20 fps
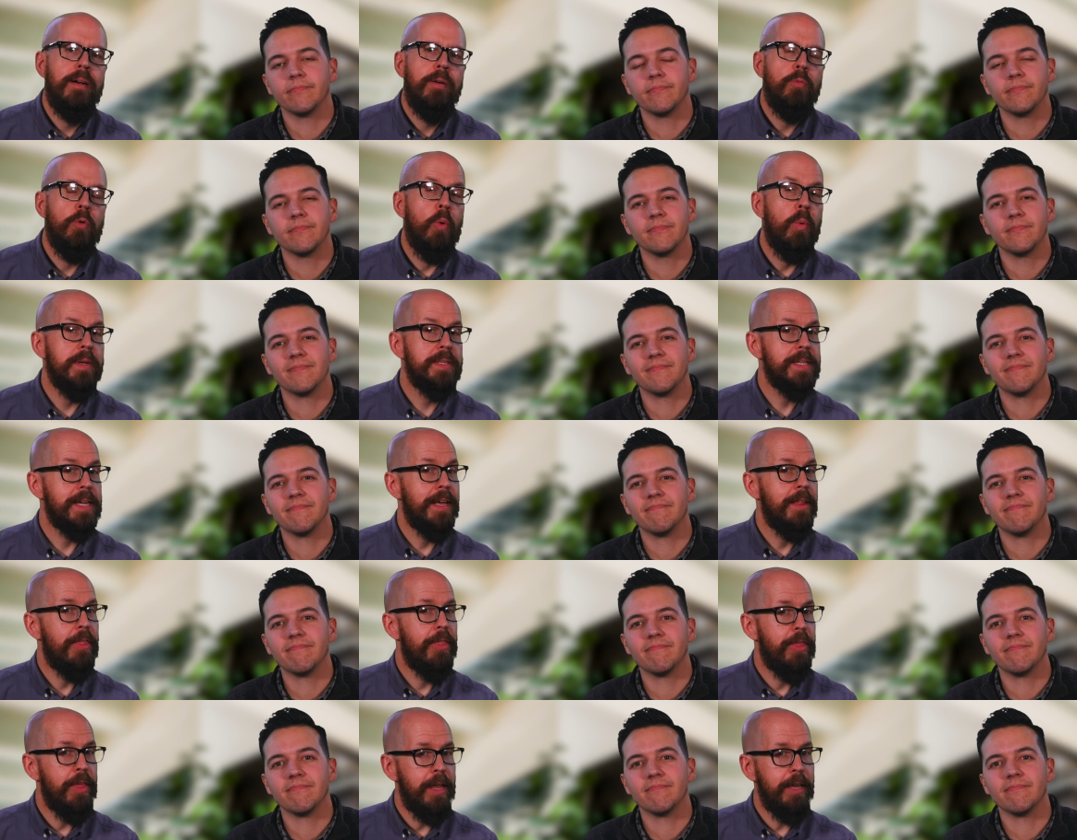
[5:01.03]
Speaker 1: Well, once again,
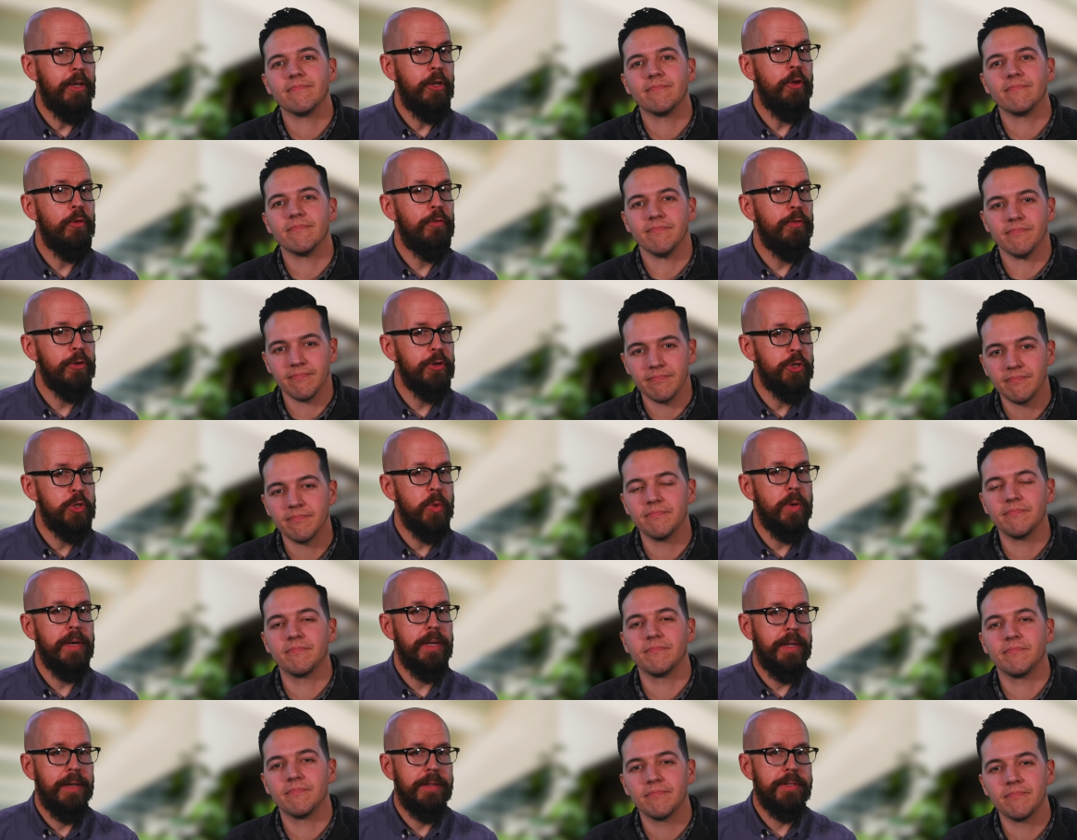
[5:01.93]
thank you for
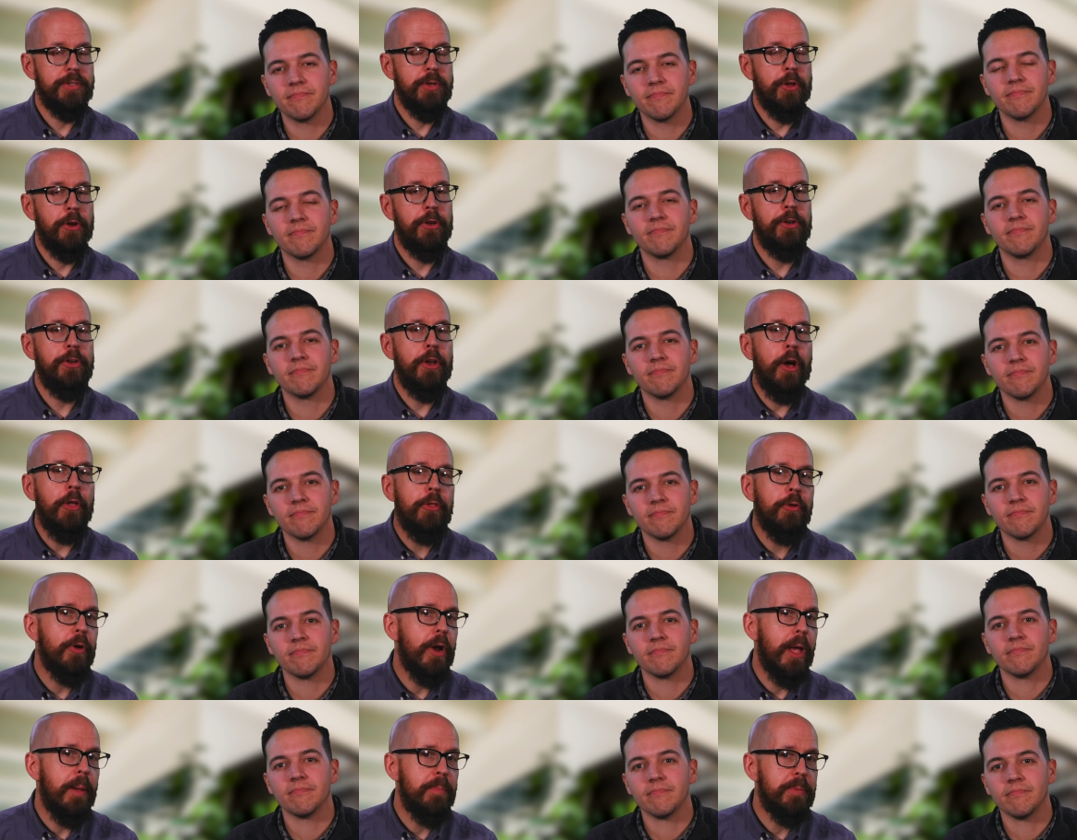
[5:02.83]
joining us on another
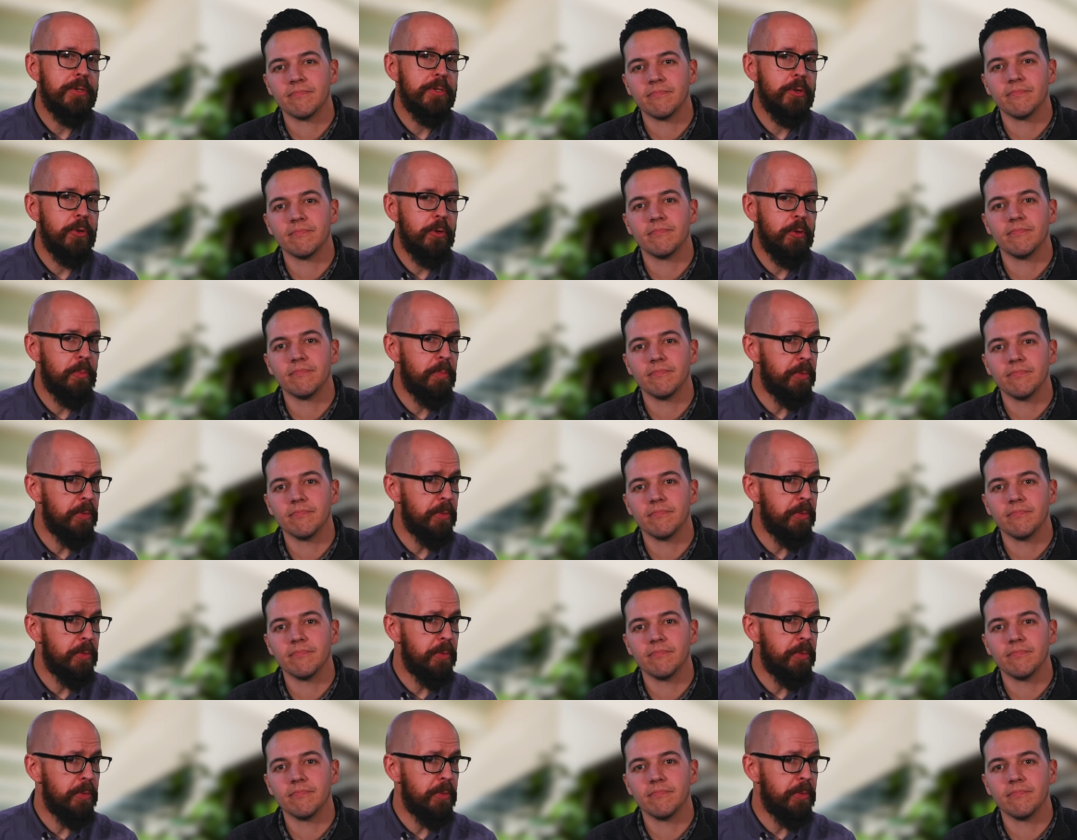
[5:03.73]
episode of The